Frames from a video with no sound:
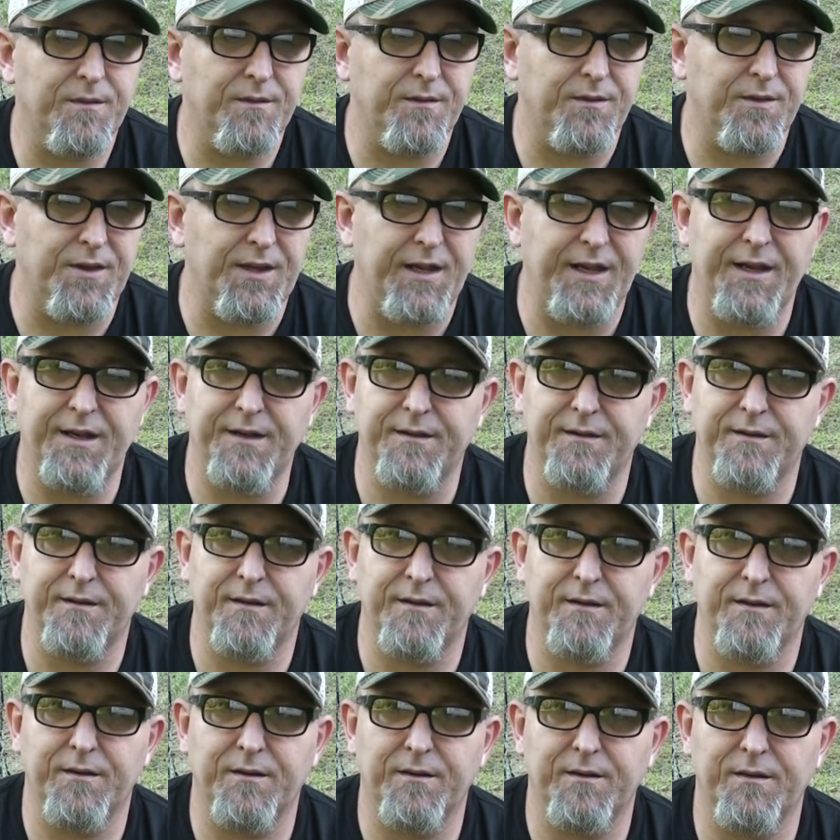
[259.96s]
Then
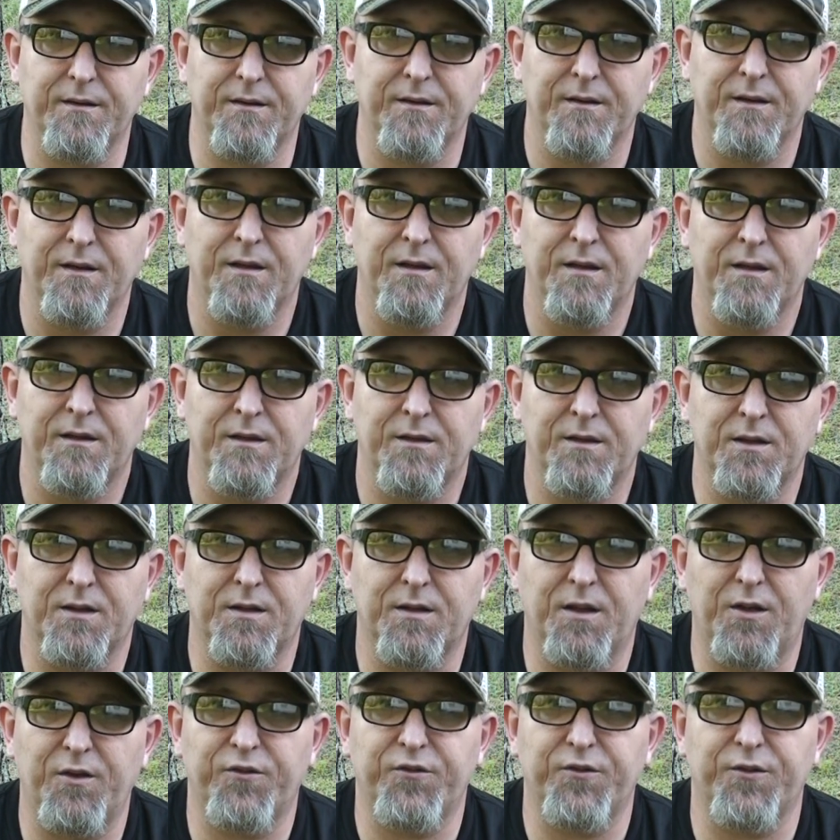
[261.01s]
the
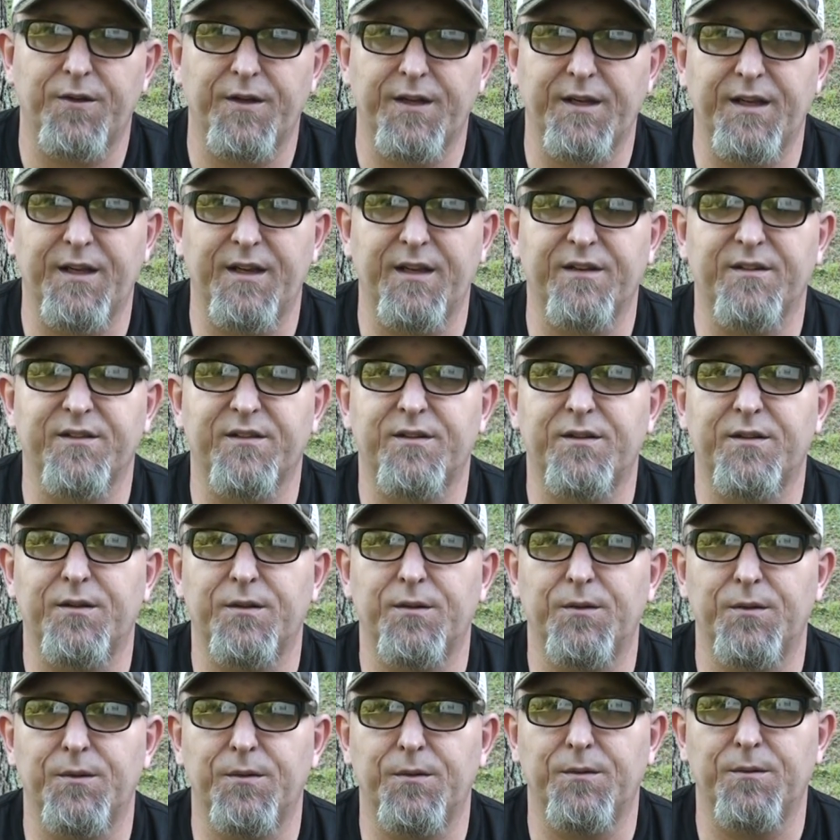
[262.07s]
closer it gets
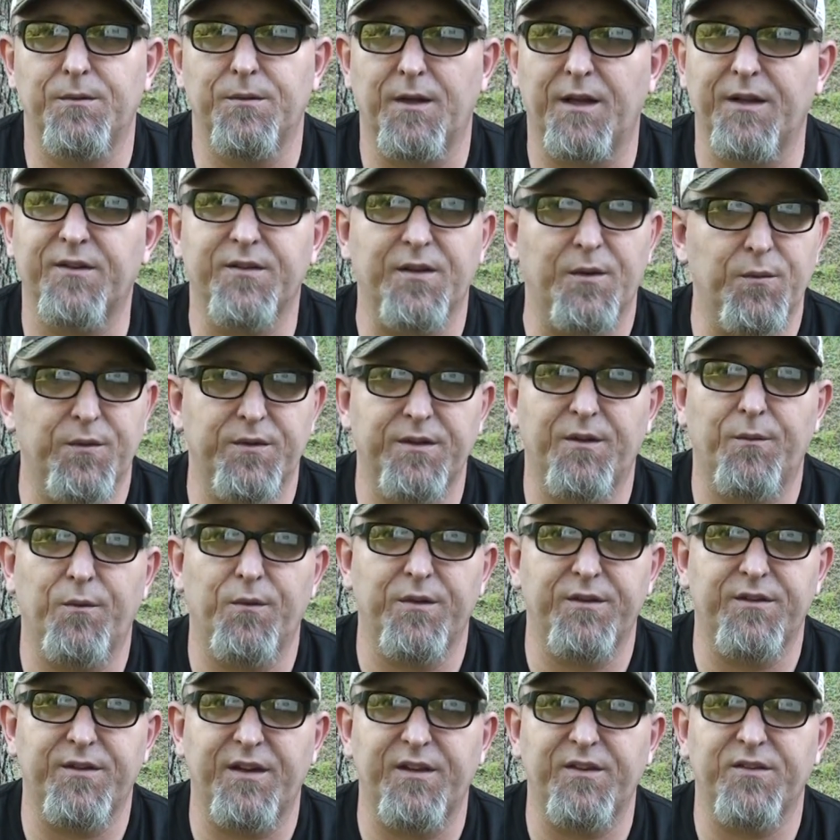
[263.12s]
to, like say,
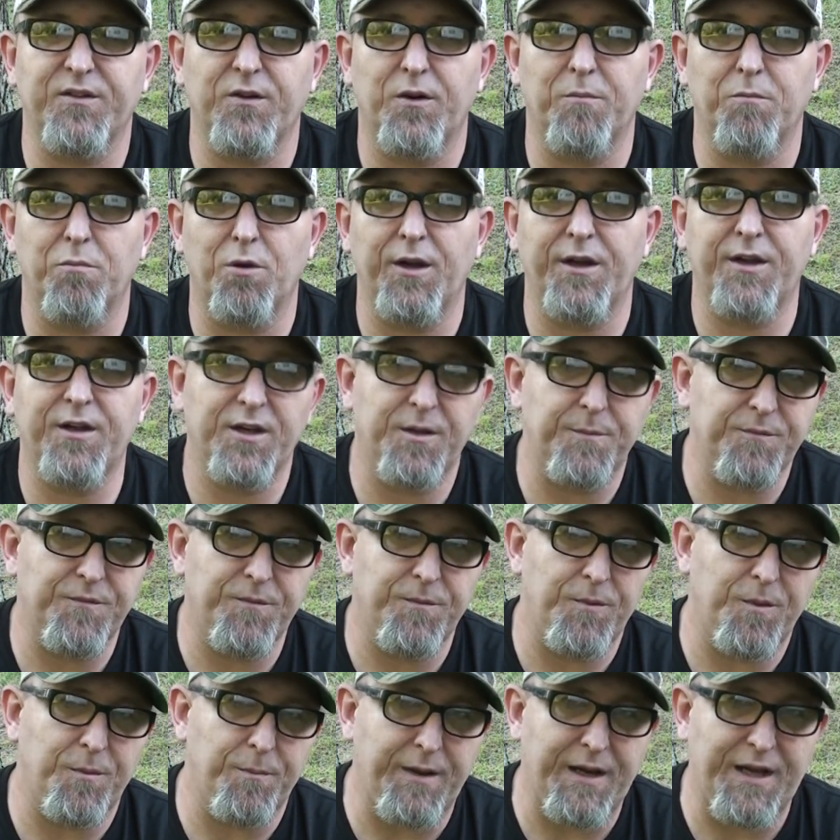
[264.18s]
once they start breaking up
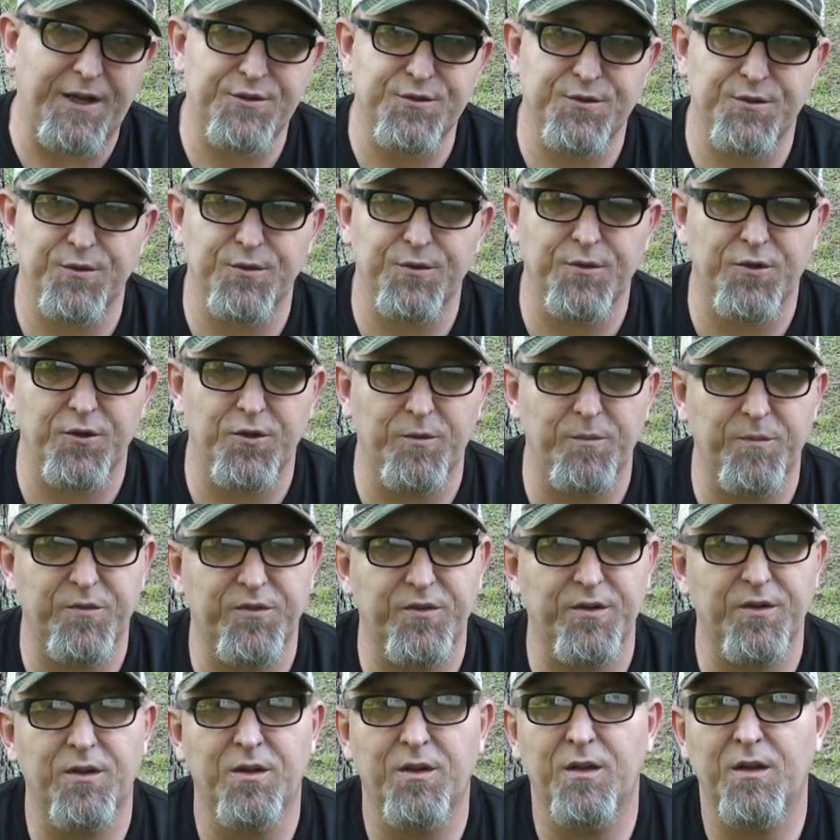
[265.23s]
from their bachelor groups,
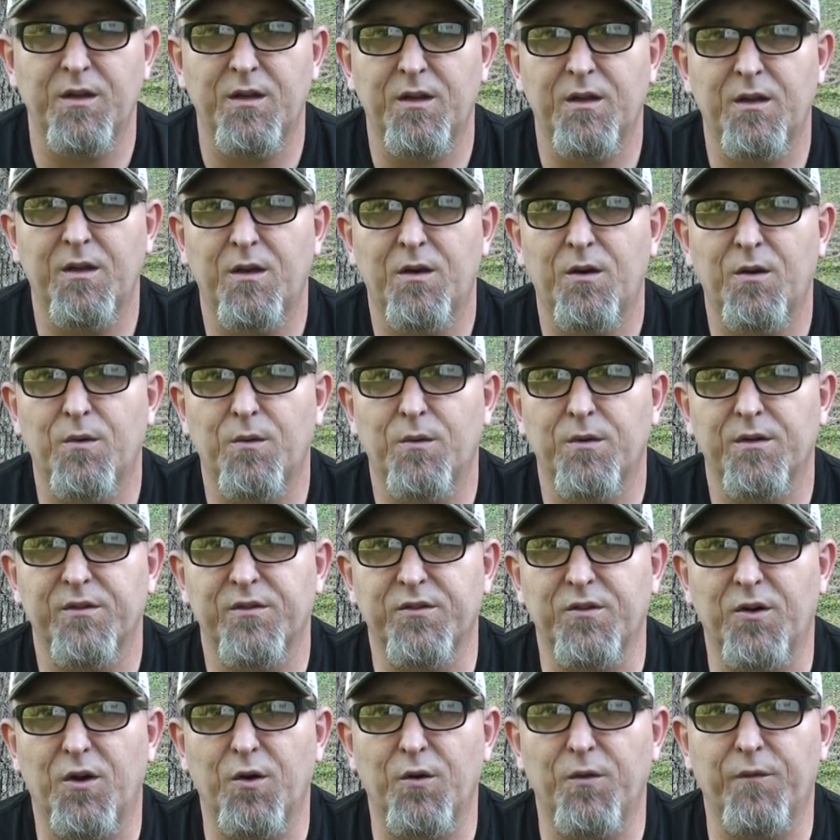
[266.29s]

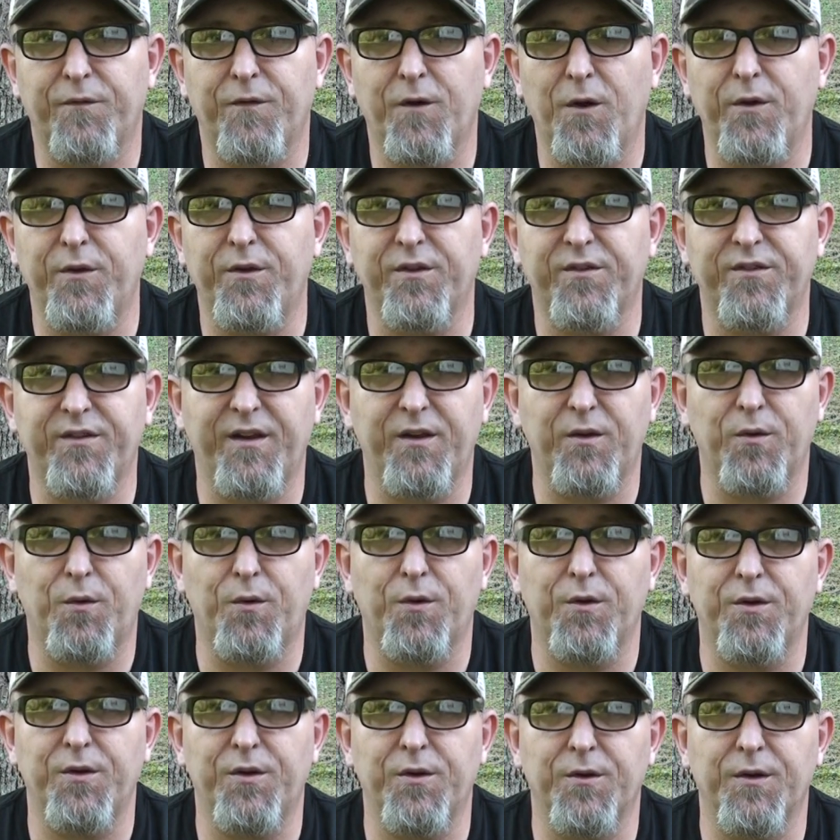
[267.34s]
start focusing
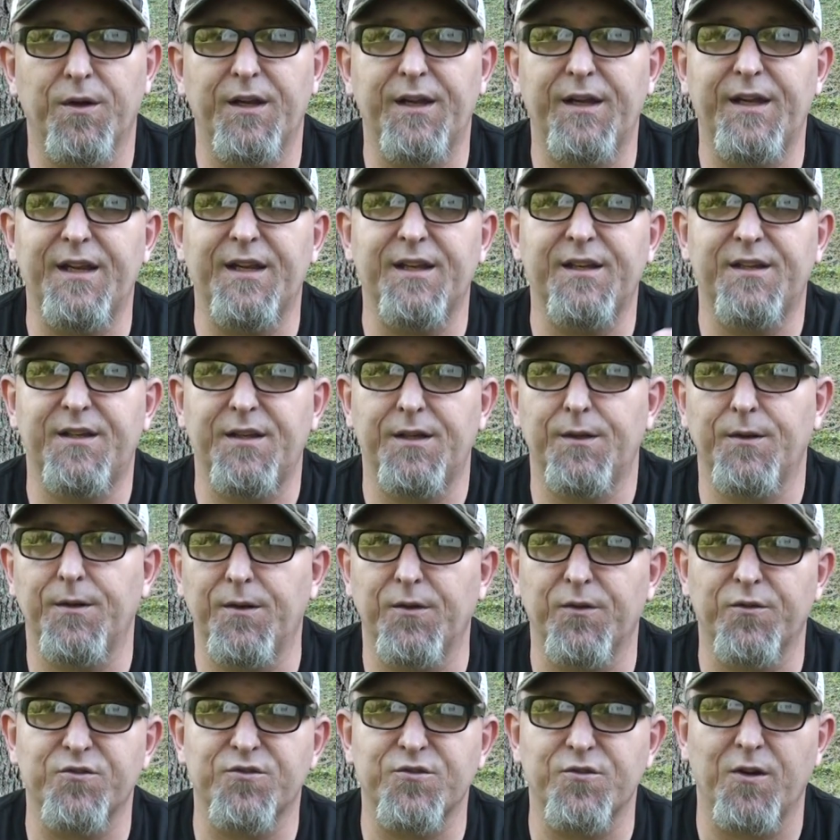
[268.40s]
on your
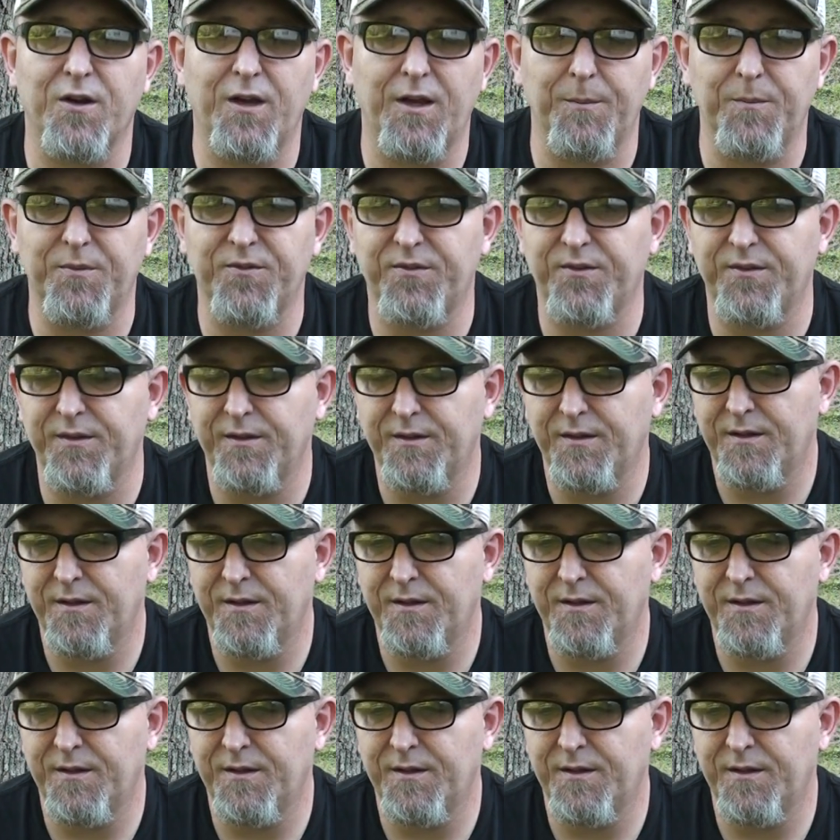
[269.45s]
interior scrapes.